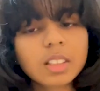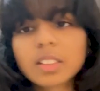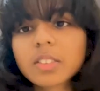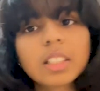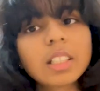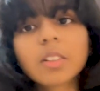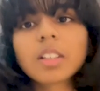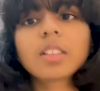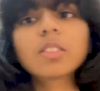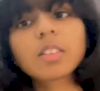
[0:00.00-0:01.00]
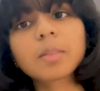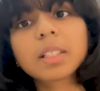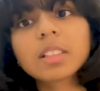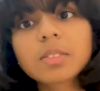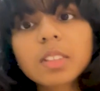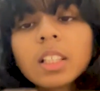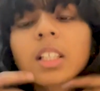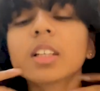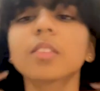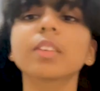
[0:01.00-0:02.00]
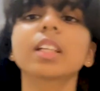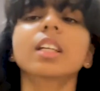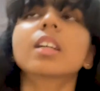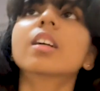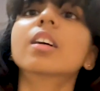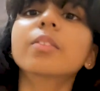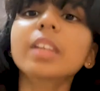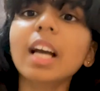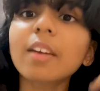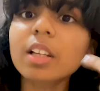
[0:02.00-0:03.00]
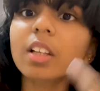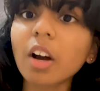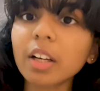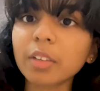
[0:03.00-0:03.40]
It's really quite wrong, because we have a lot